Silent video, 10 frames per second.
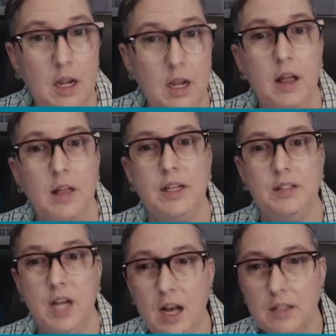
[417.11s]
that
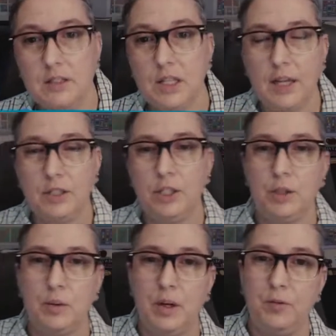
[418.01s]
does let
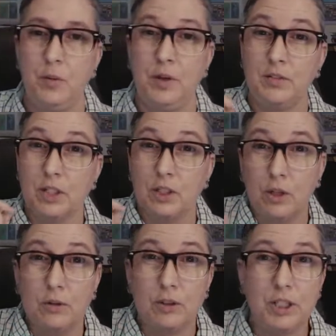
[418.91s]
you, if you want to use a
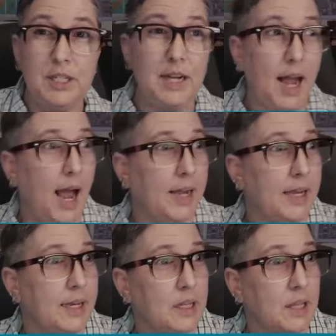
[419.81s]
Google Sheet hack,
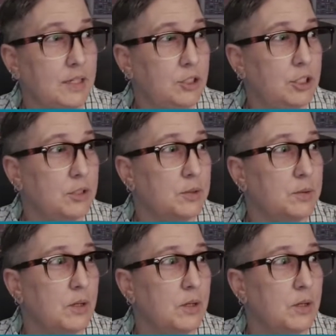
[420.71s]
and it lets you